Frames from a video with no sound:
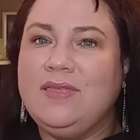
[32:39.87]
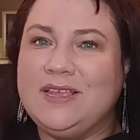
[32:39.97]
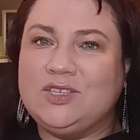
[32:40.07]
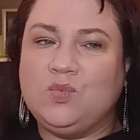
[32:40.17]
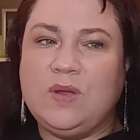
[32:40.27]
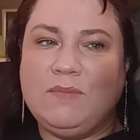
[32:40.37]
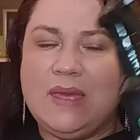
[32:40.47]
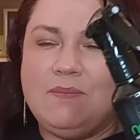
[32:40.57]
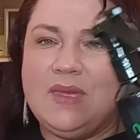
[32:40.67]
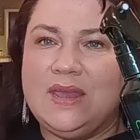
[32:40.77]
This one
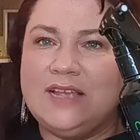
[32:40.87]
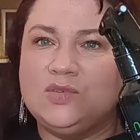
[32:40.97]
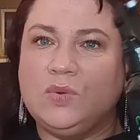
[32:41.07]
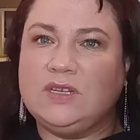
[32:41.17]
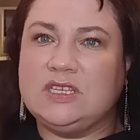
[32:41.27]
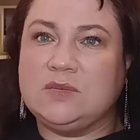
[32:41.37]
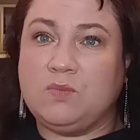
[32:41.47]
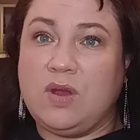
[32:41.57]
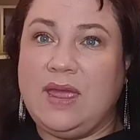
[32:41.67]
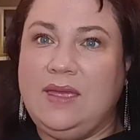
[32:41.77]
might be a nice one to
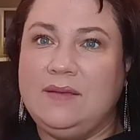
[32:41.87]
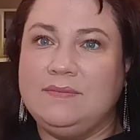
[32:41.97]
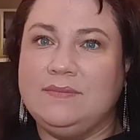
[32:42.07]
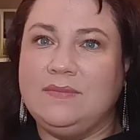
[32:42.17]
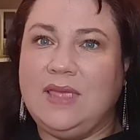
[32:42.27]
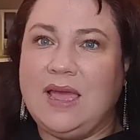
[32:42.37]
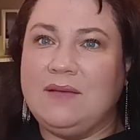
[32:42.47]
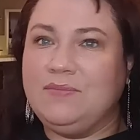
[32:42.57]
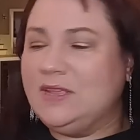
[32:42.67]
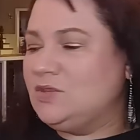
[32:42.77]
spray.
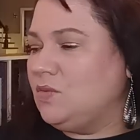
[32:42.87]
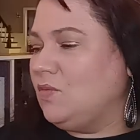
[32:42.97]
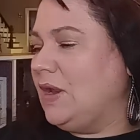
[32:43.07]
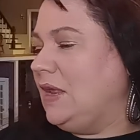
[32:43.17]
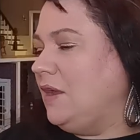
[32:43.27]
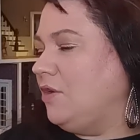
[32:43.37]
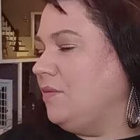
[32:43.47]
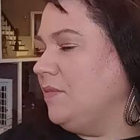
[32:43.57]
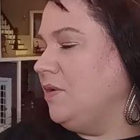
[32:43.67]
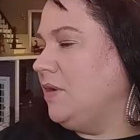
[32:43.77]
Yeah, this one right
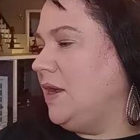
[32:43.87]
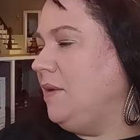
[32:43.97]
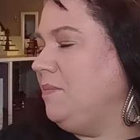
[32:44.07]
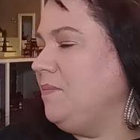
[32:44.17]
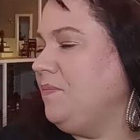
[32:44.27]
here, okay?